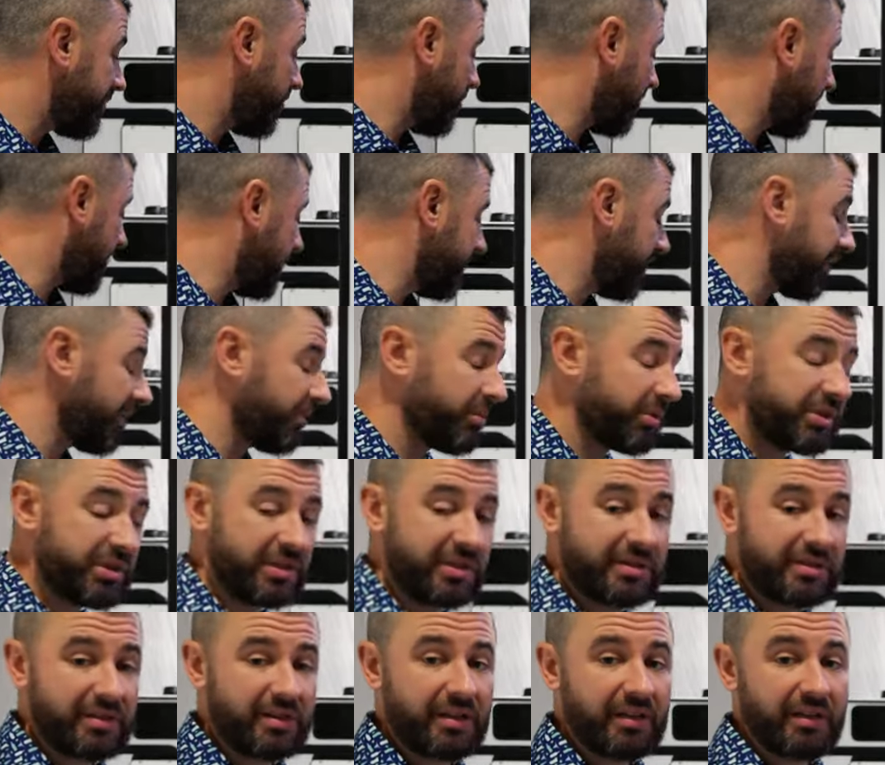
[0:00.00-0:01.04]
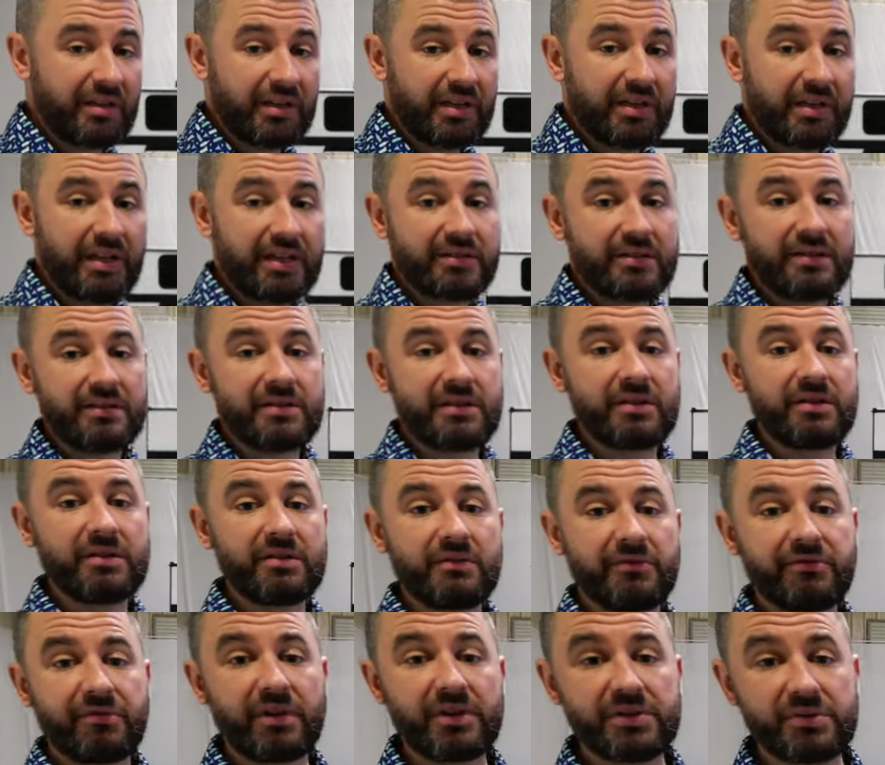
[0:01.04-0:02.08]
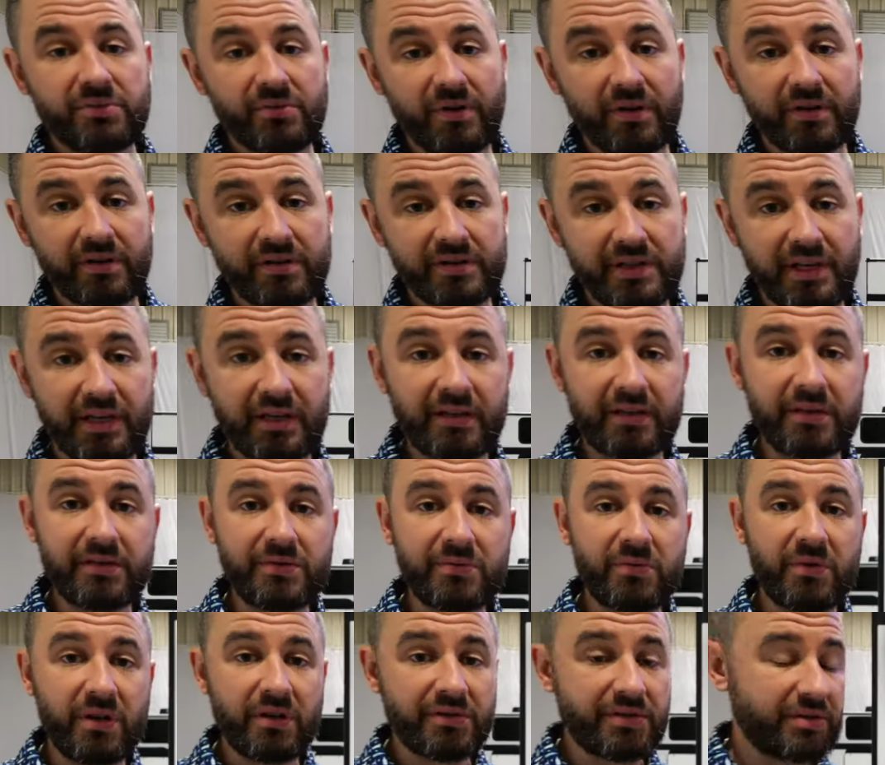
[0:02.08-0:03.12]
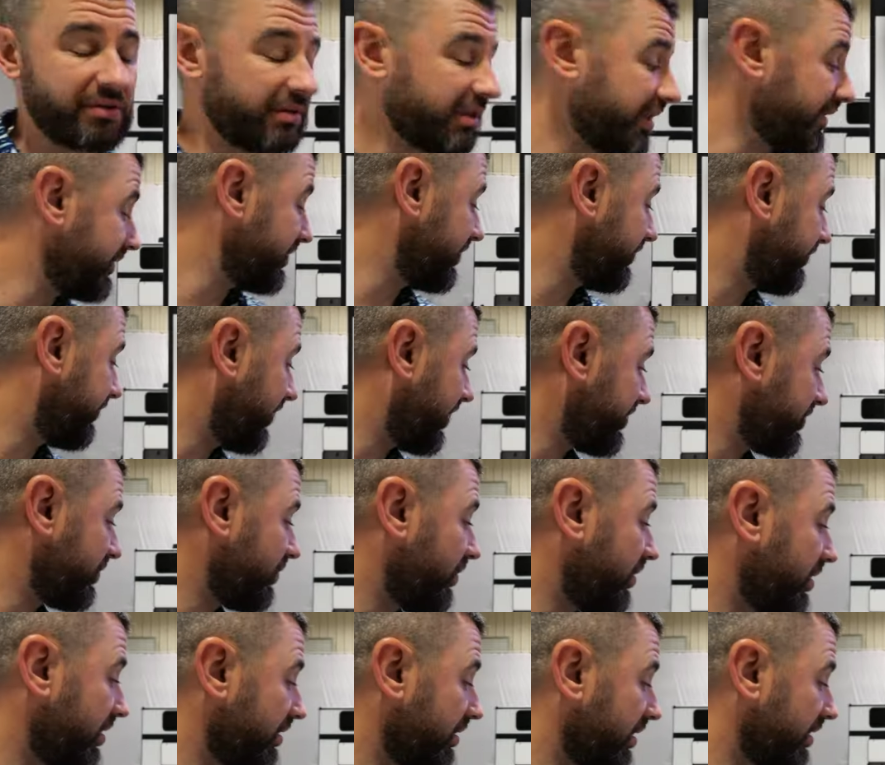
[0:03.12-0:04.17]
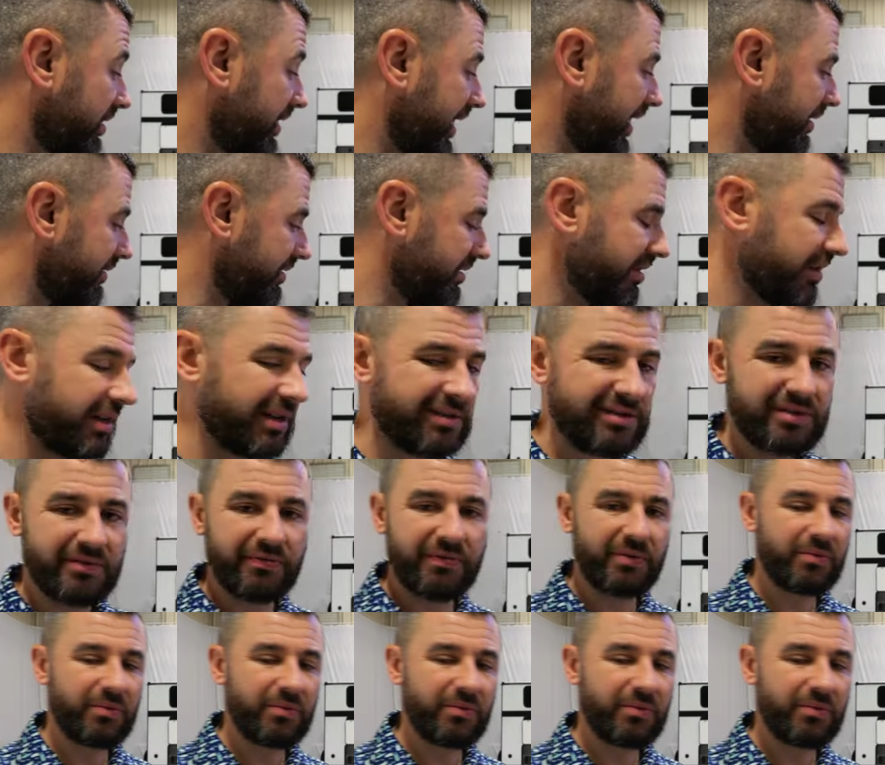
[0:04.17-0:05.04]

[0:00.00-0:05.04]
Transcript: port here, which is connected to your freshwater tank as well. So it gives you fresh water on the outside. So